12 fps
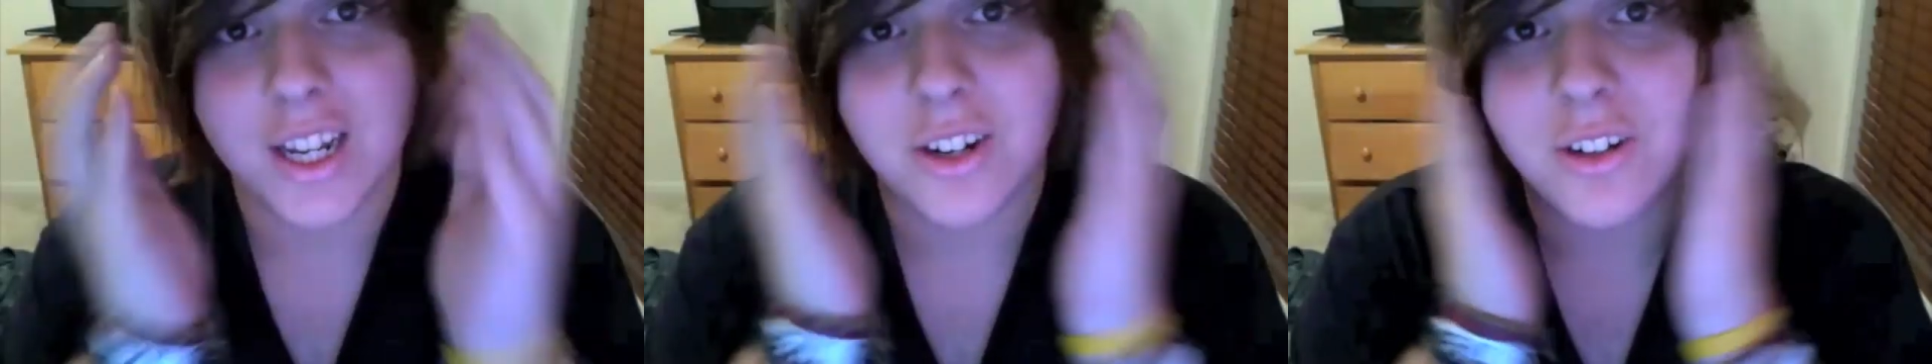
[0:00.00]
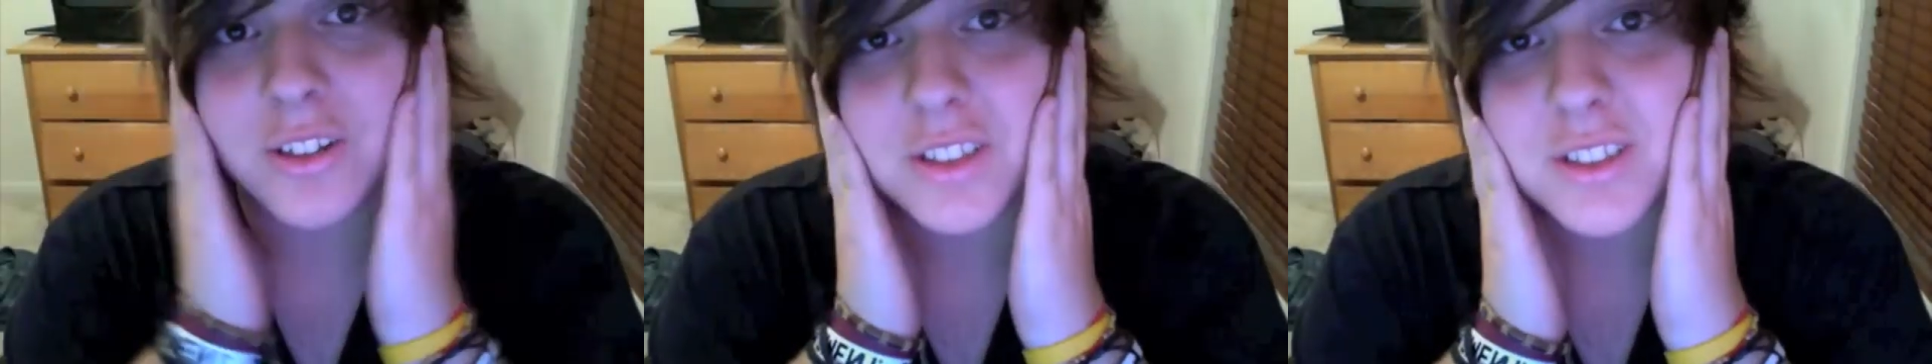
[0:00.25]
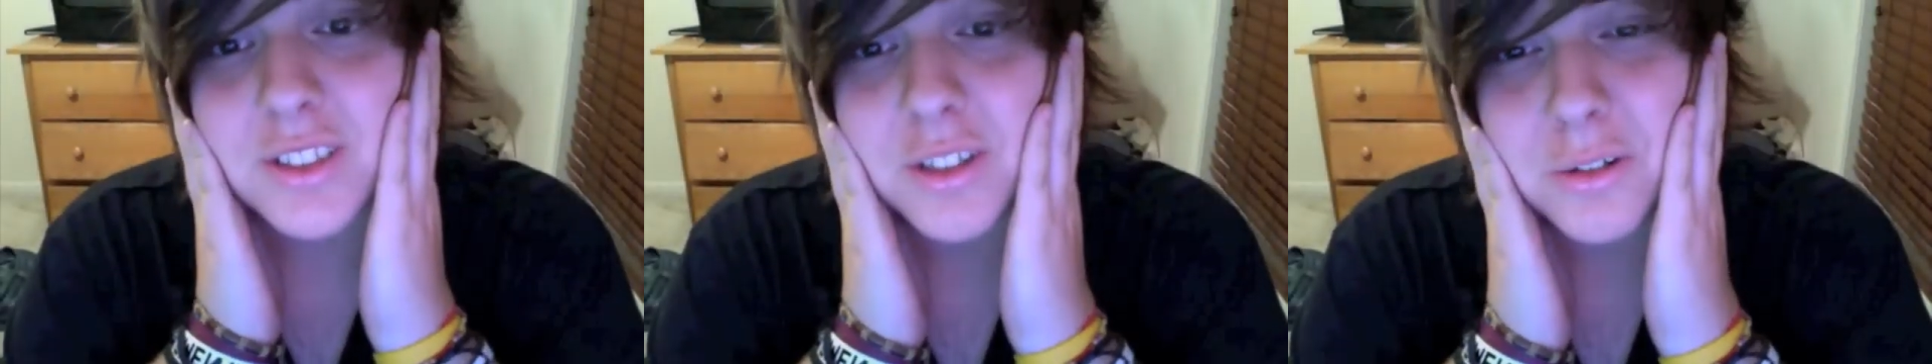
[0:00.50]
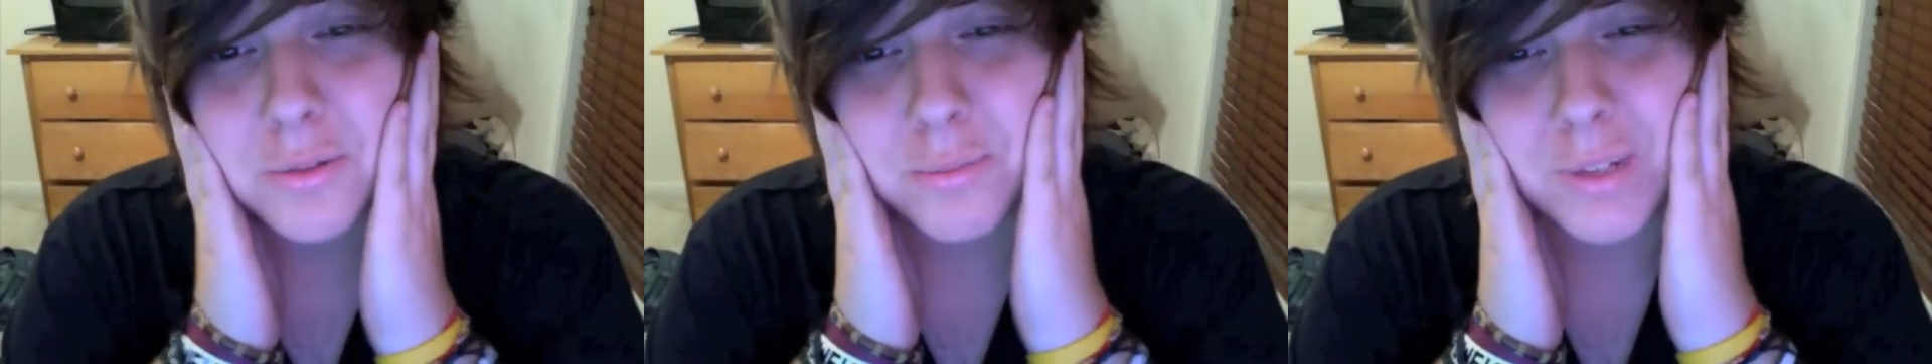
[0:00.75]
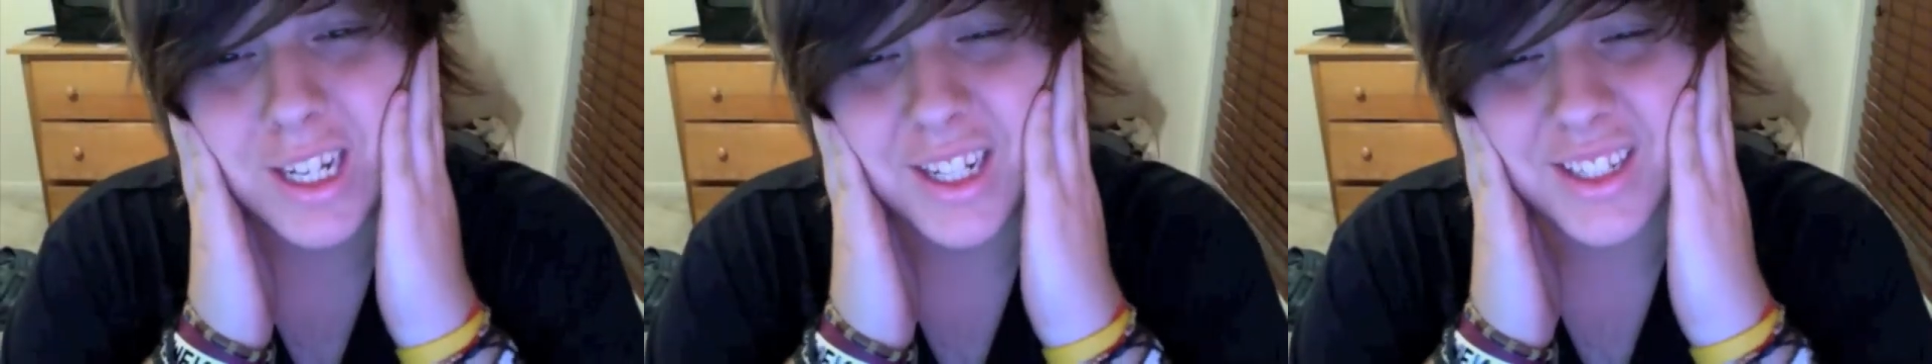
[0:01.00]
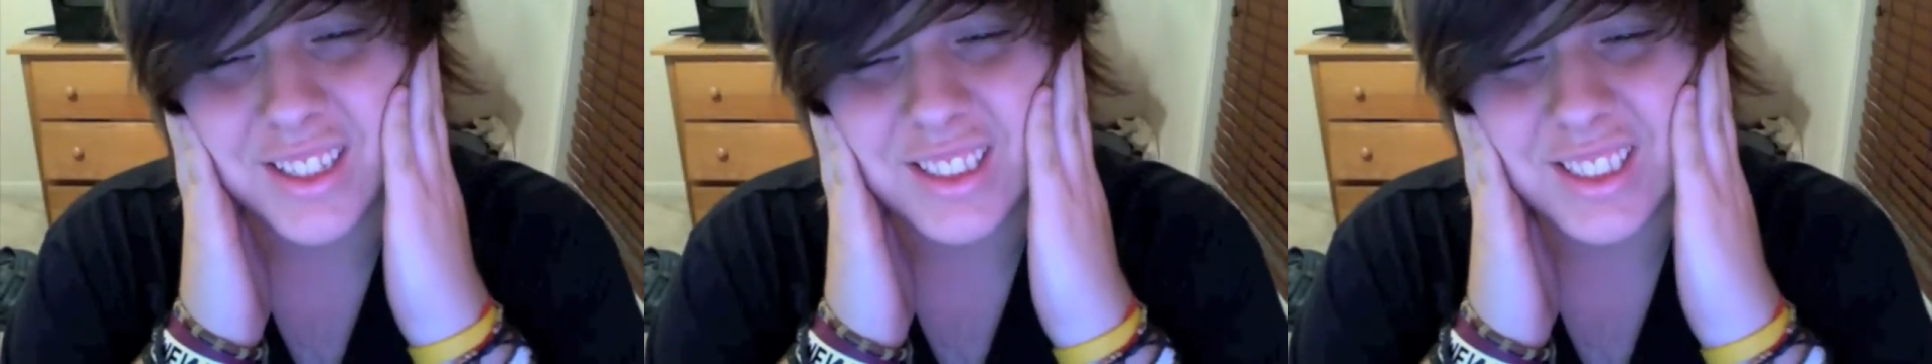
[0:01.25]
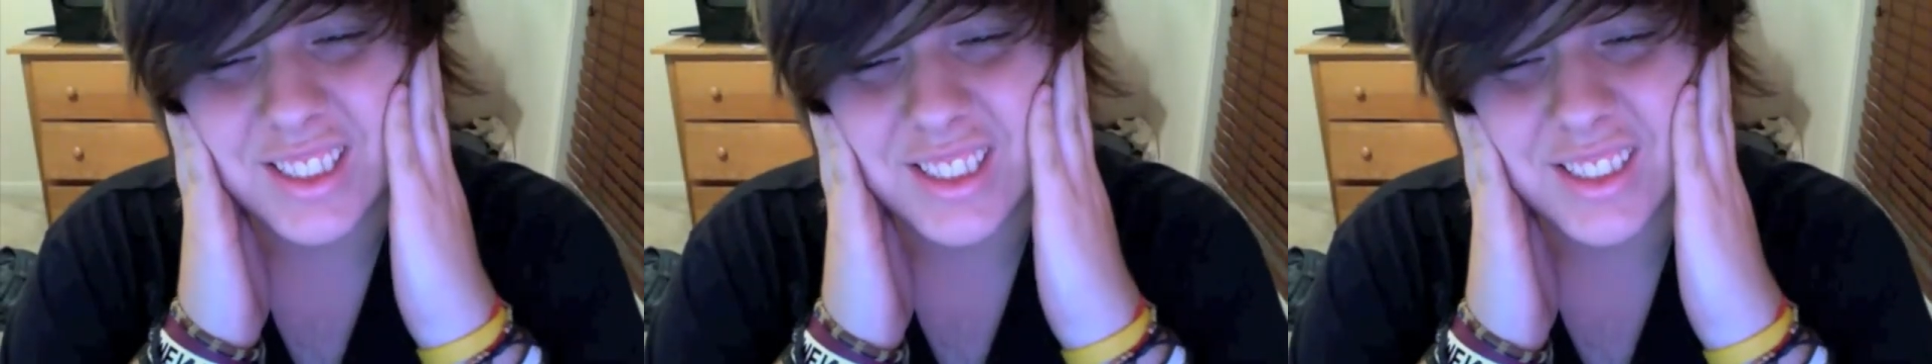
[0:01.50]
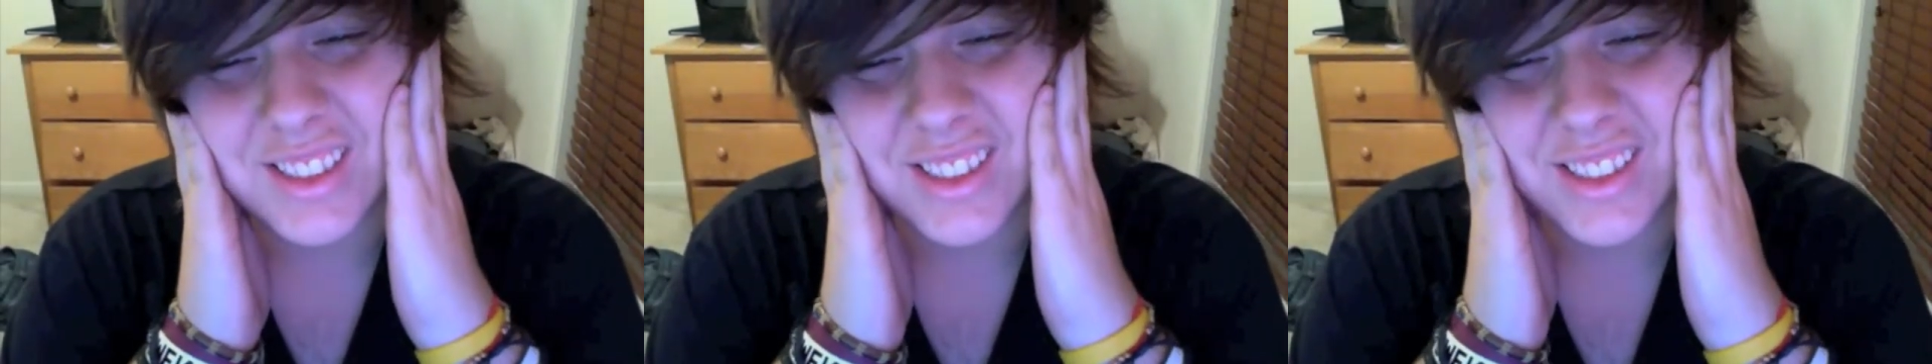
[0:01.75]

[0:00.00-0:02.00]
hurts so bad still.